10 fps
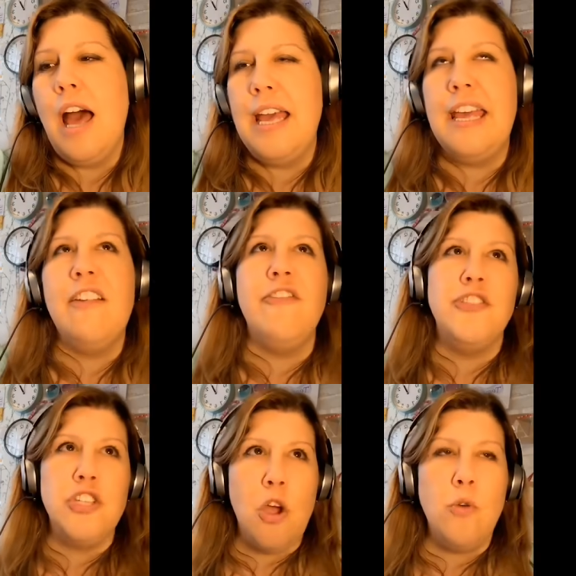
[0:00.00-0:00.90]
I have
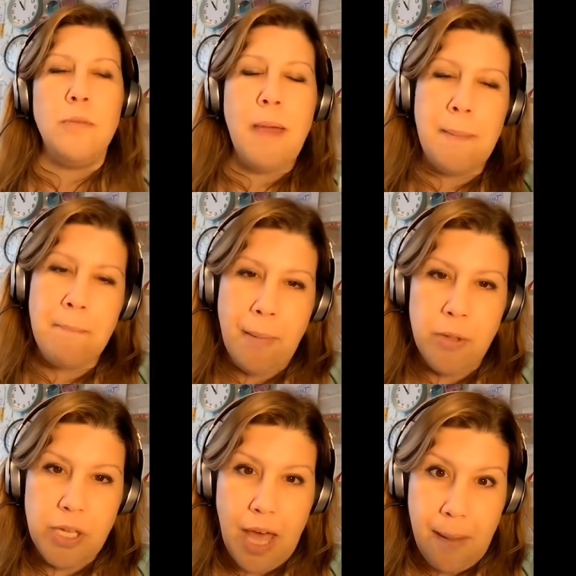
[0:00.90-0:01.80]
shown my
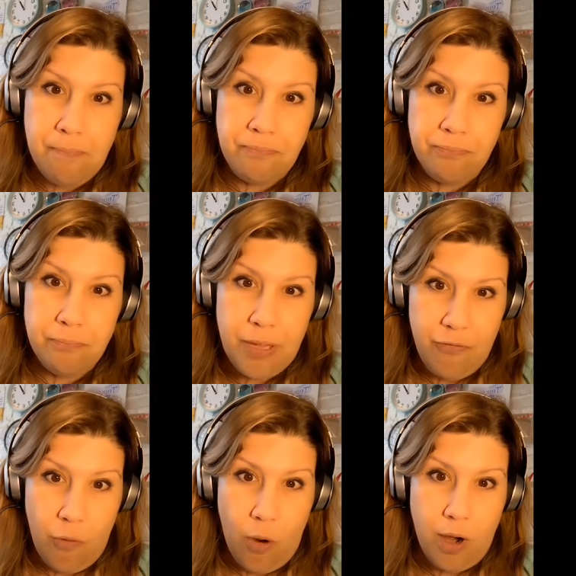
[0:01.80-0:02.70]
bubble gum
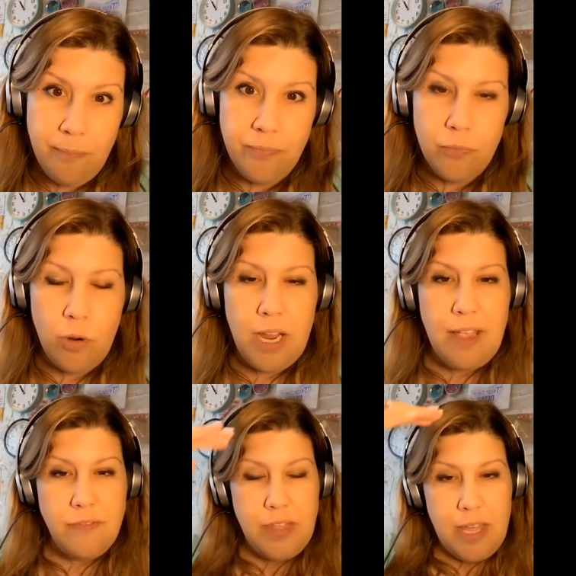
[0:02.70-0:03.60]
before, where I
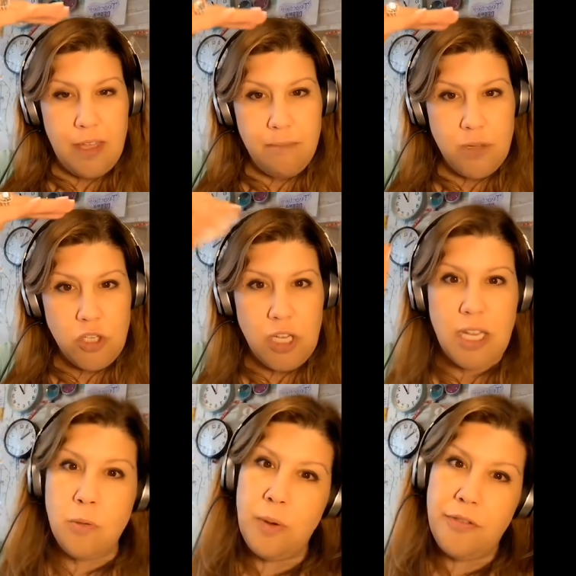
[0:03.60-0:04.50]
have the
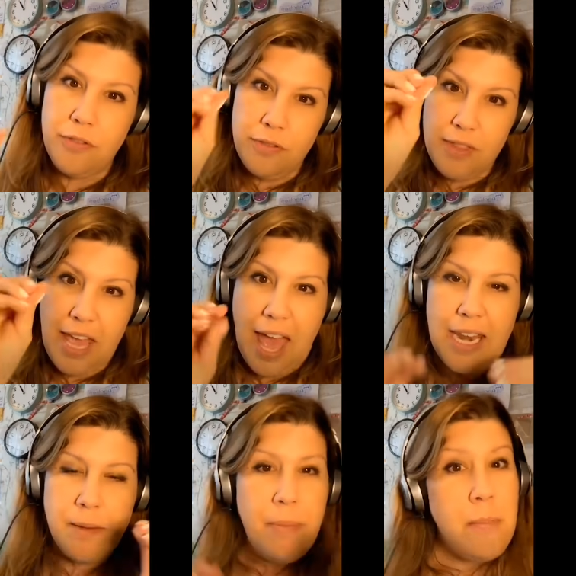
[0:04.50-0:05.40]
machine with the
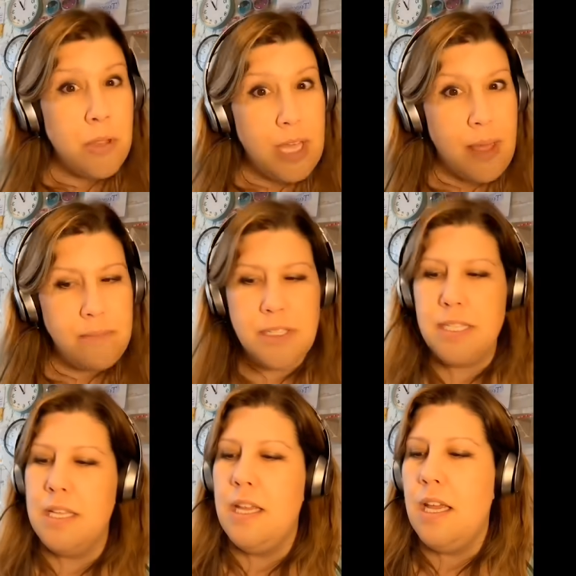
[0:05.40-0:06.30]
added bubble
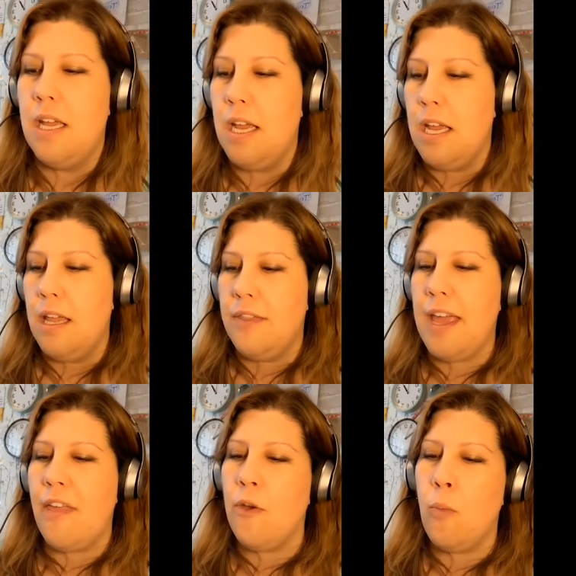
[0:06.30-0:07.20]
gums.
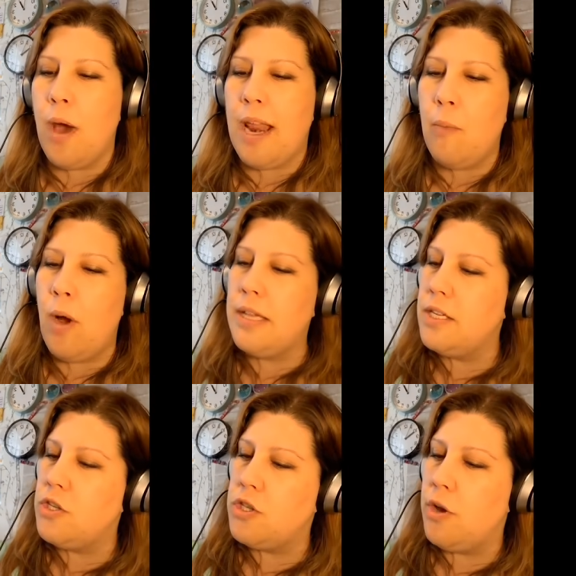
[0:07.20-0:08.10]
The other one I
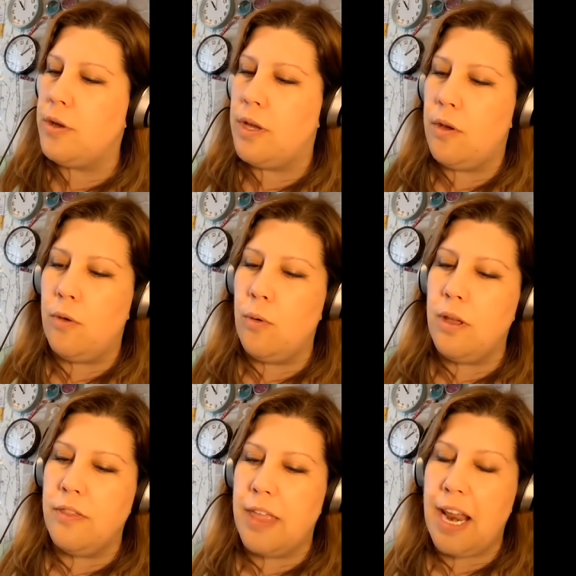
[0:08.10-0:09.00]
wanted to show you
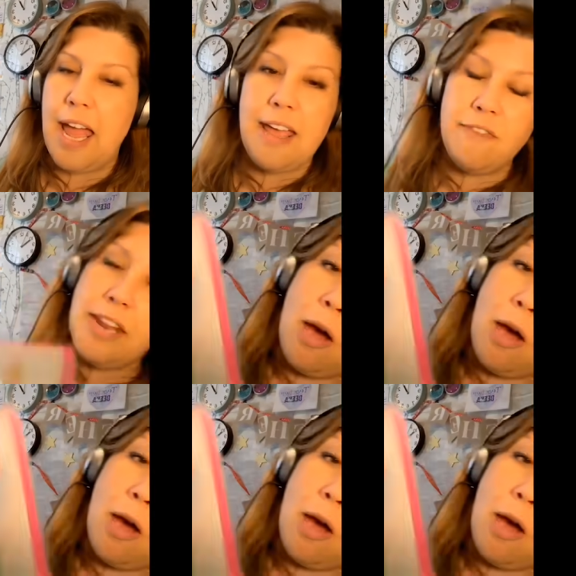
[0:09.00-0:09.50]
that I have